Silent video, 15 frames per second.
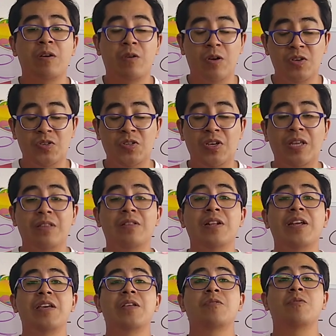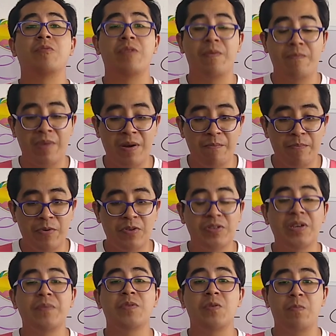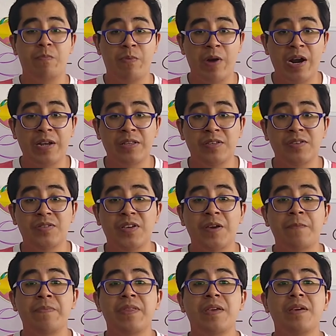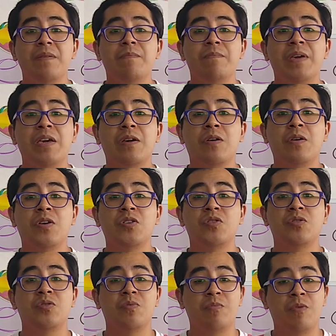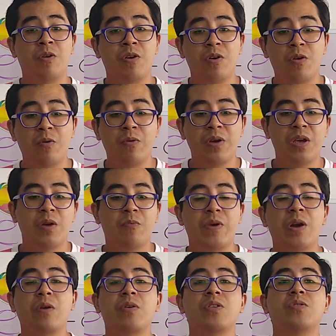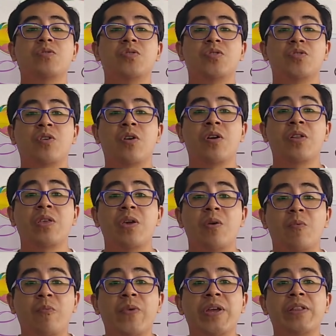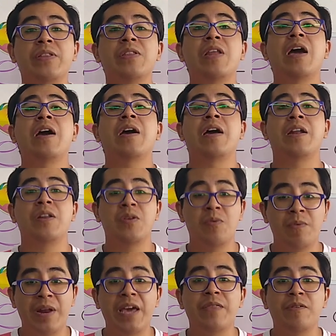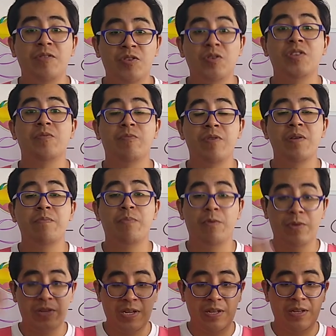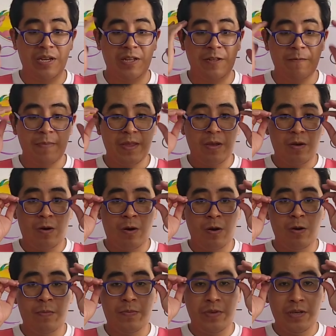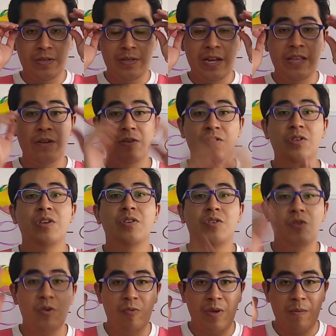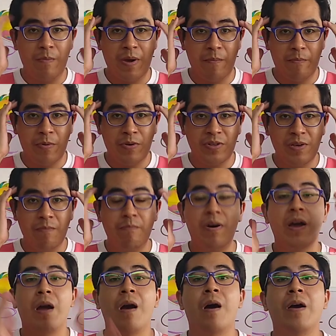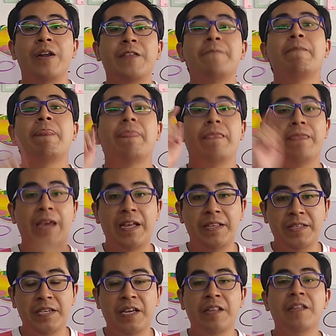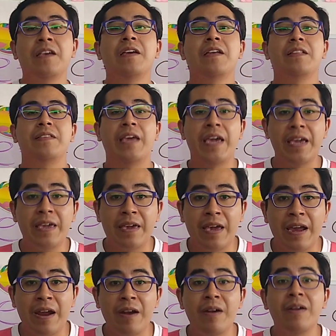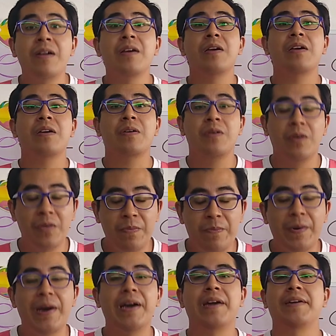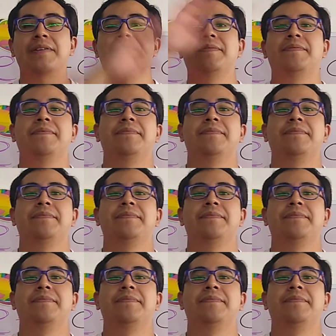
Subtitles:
constantly, to remember them, to practice them, because tomorrow we're going to start with a new letter. So it's very important that all of these letters, you remember them by heart. That's it. Take care. Goodbye.